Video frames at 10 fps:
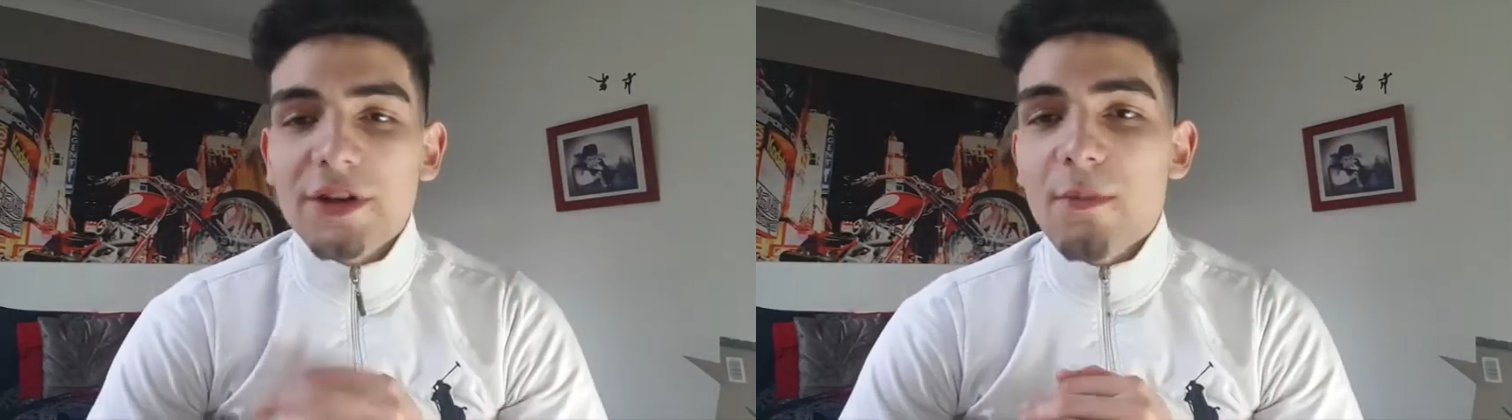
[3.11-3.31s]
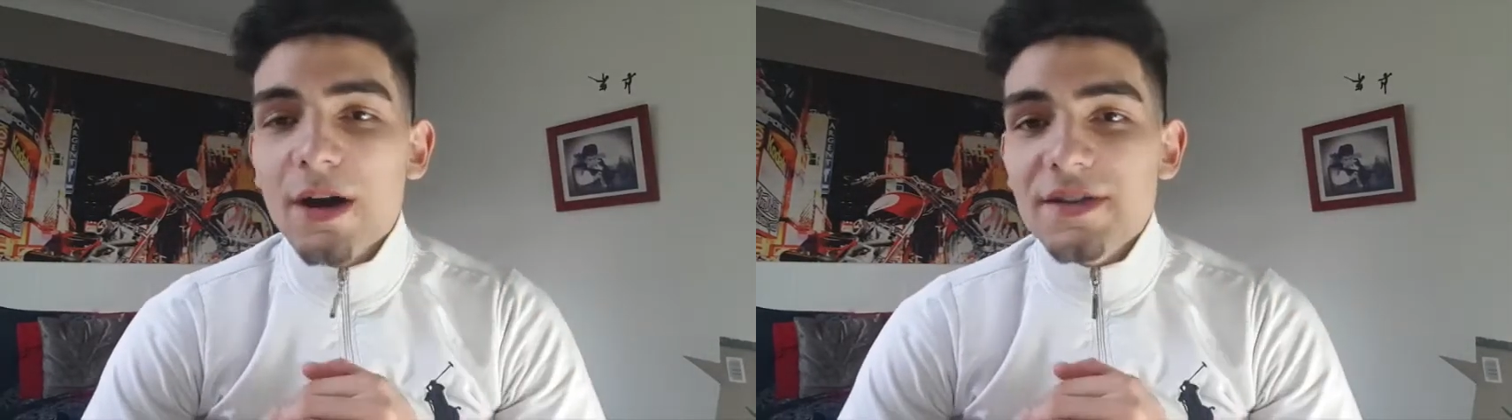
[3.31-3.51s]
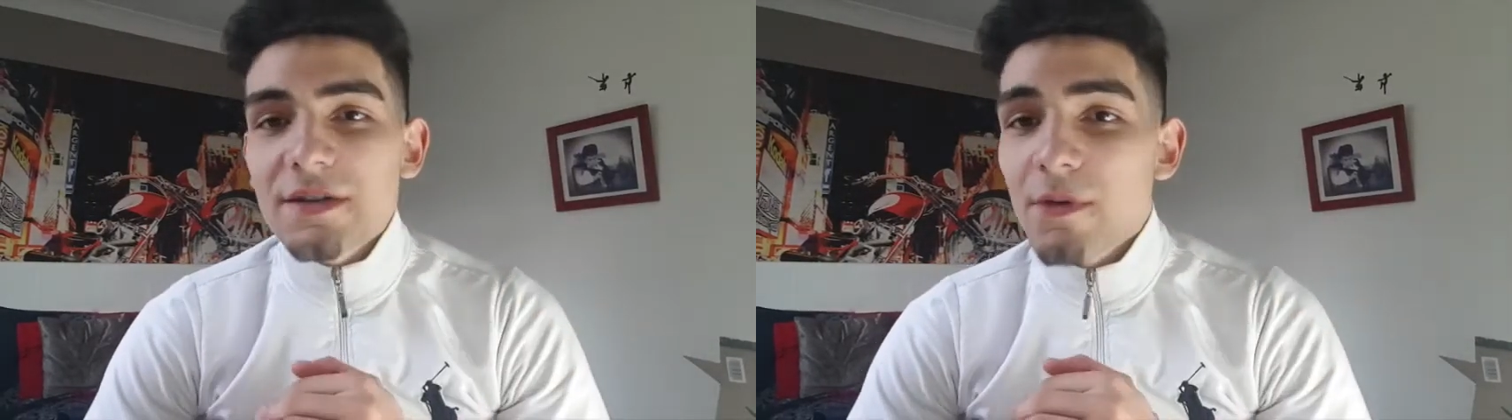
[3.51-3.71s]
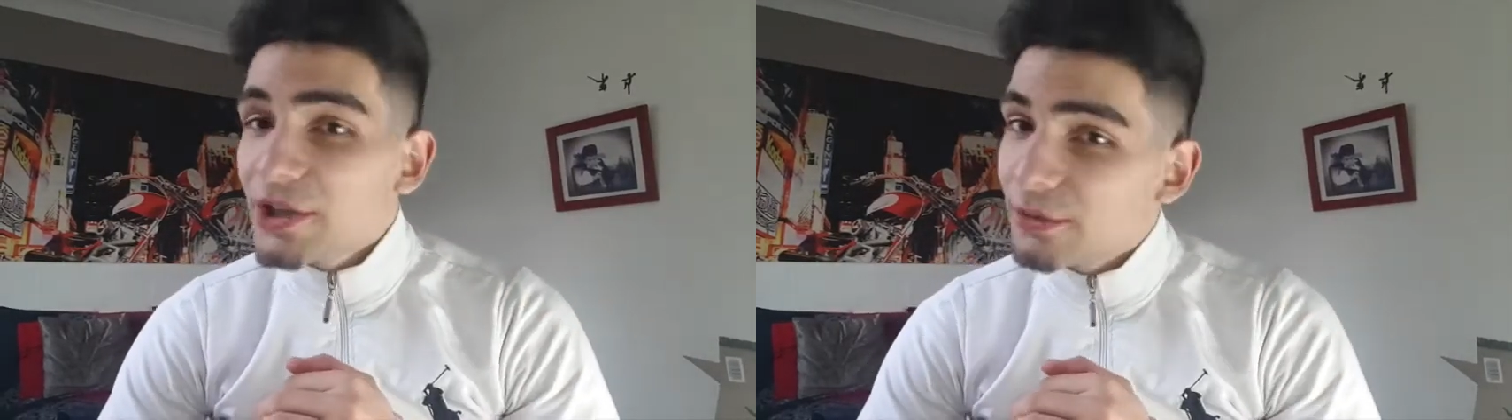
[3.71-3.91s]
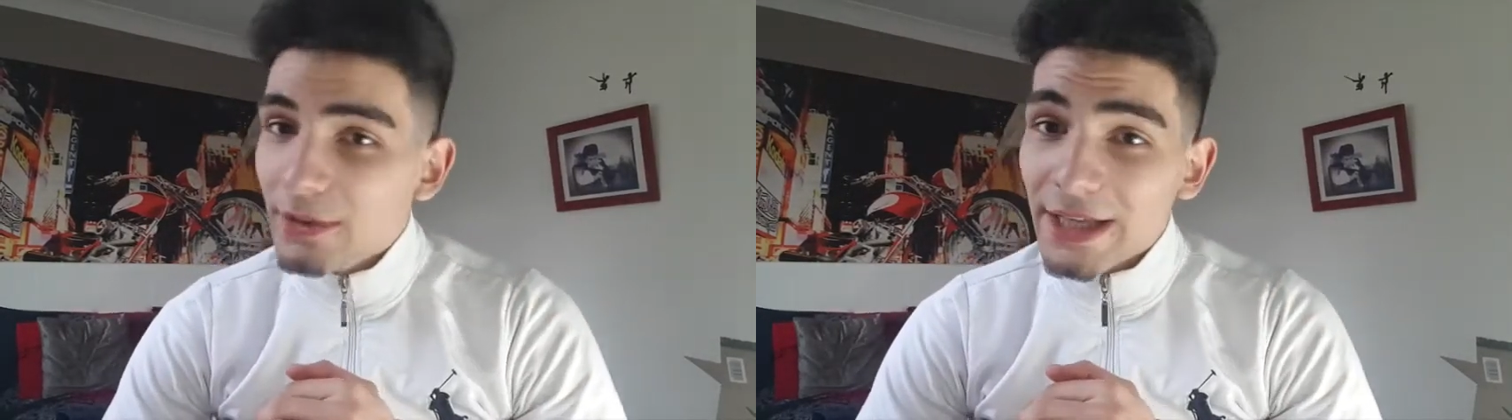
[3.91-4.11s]
My name is
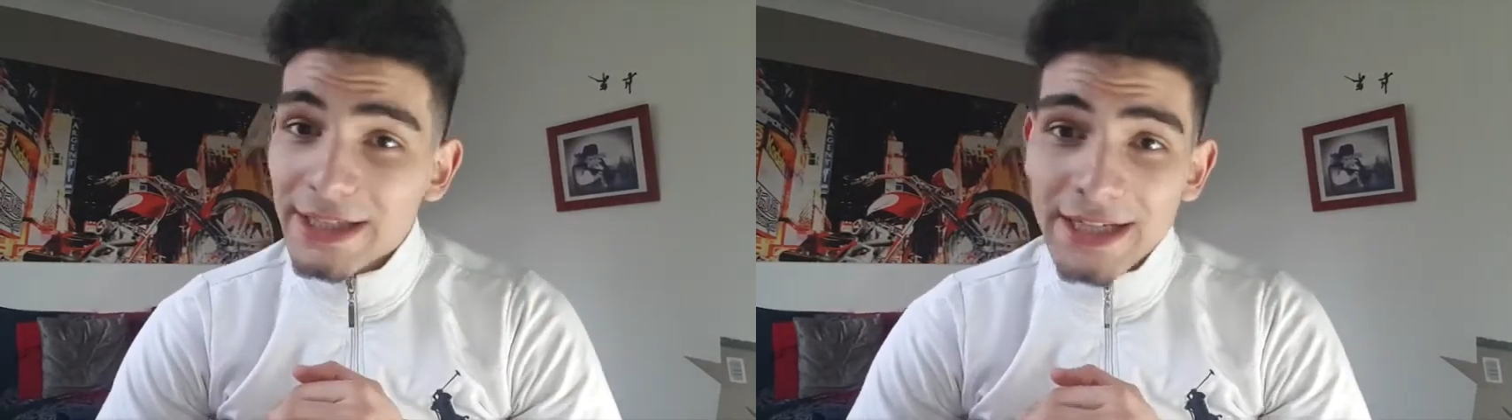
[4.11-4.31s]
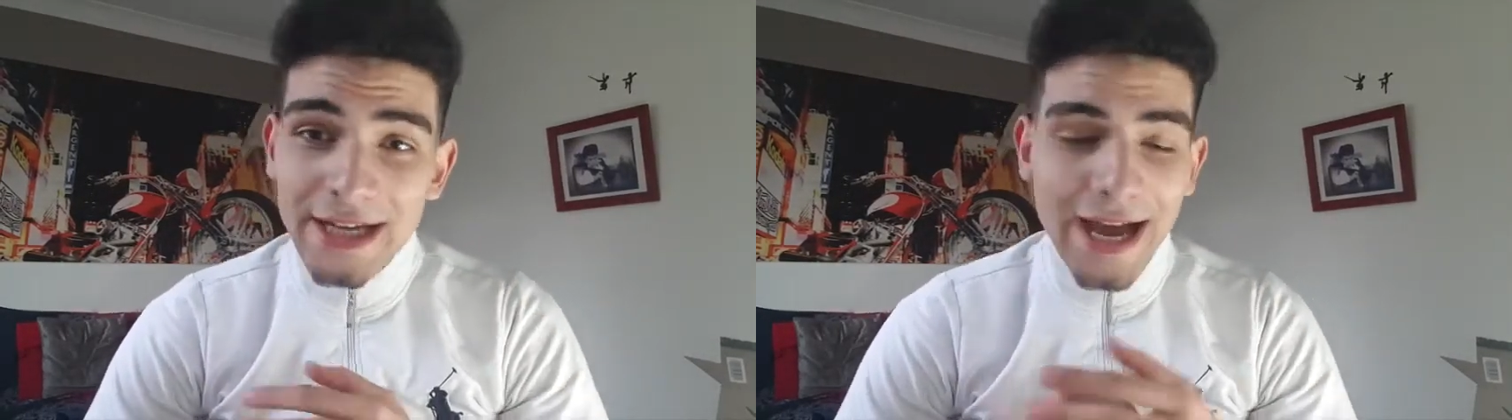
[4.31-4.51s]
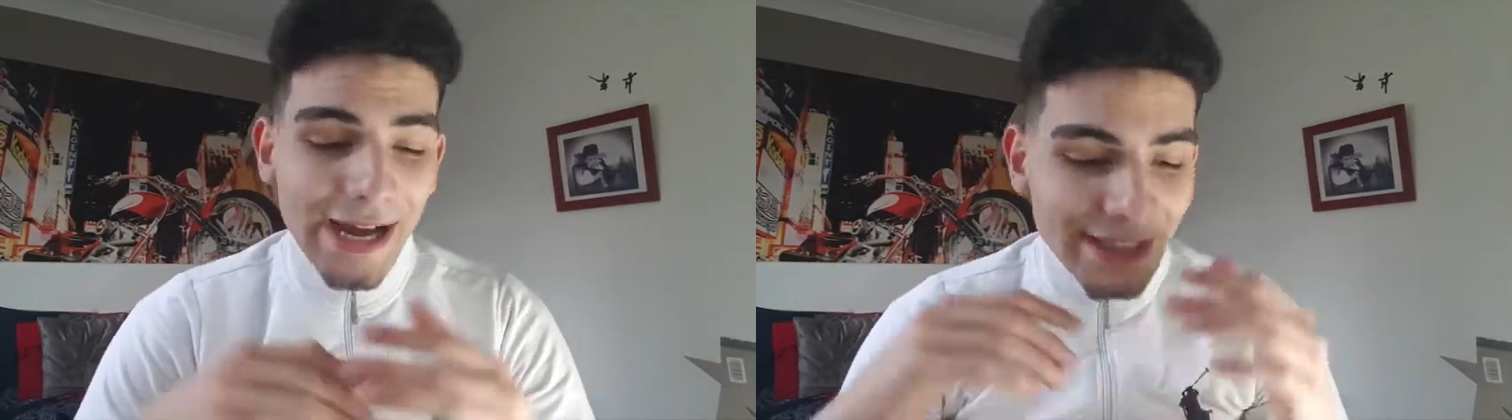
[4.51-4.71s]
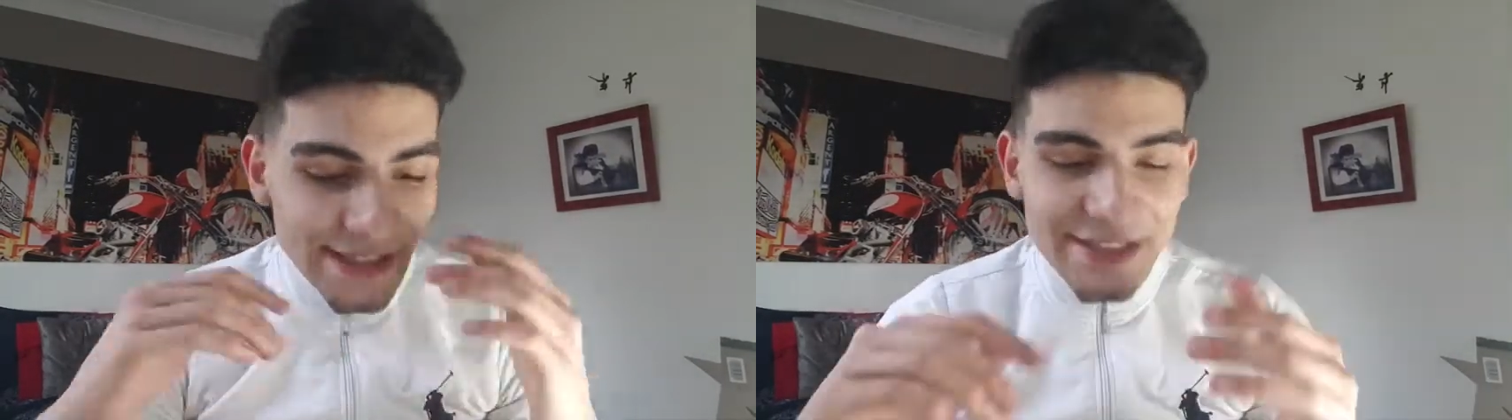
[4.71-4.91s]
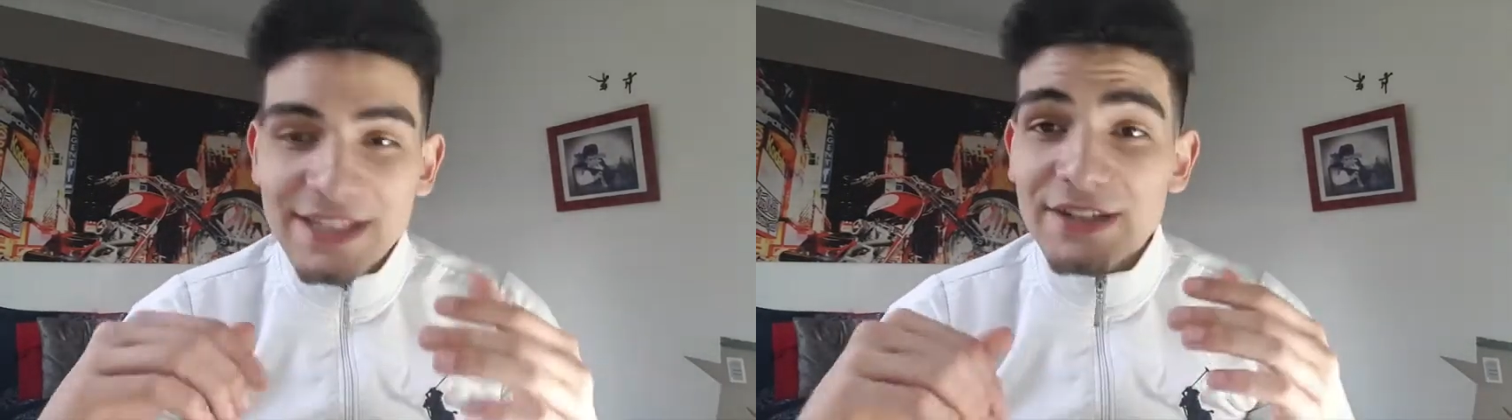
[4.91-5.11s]
Kemal AA and
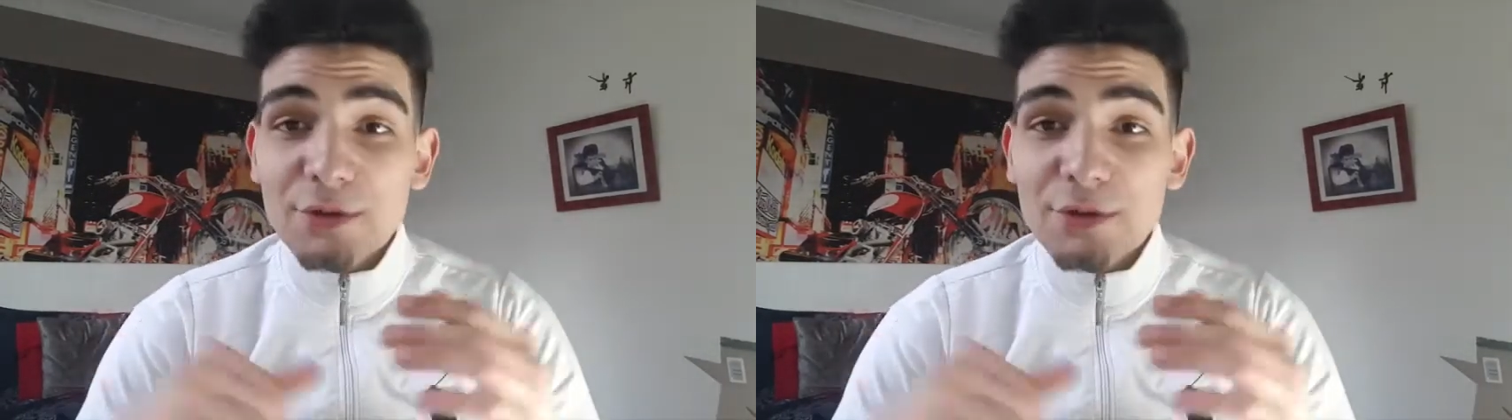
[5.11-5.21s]
this is